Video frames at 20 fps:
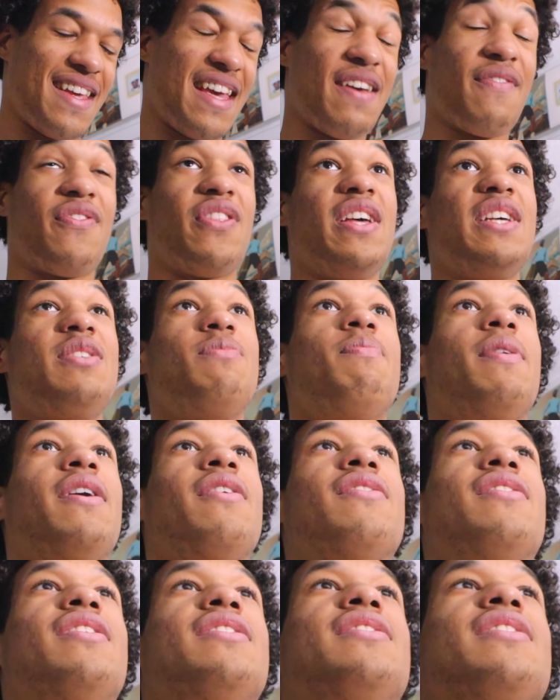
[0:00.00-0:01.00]
If this
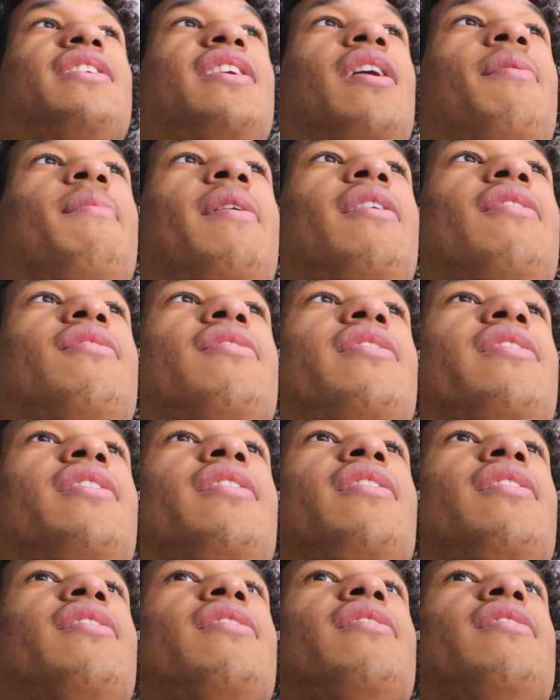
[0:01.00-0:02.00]
belt doesn't come out
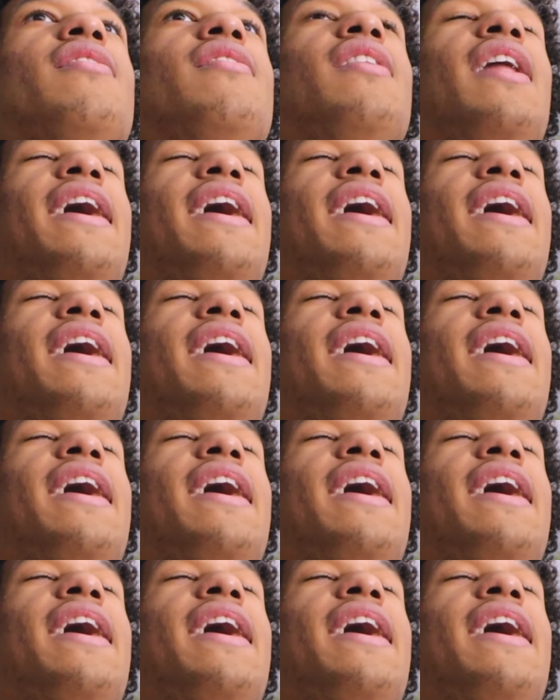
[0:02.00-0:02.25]
looking good,